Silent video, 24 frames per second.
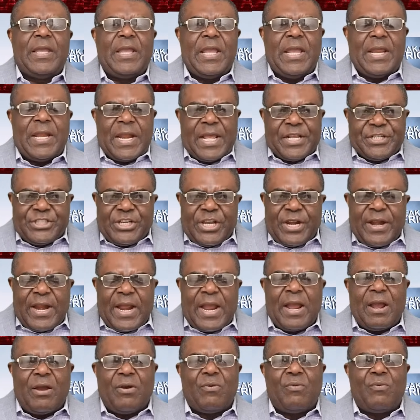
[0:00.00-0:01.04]
In
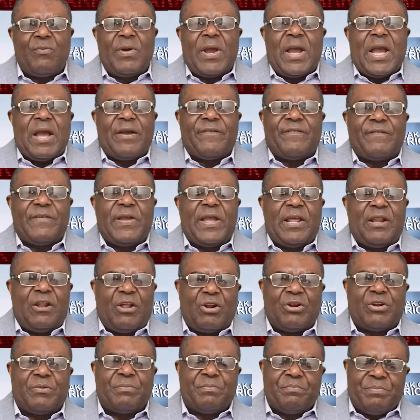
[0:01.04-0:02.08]
Nigeria, we have a
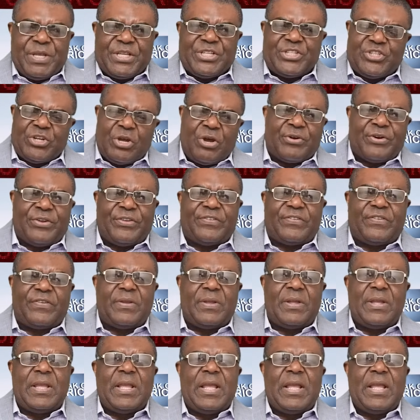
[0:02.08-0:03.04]
lot of big stories.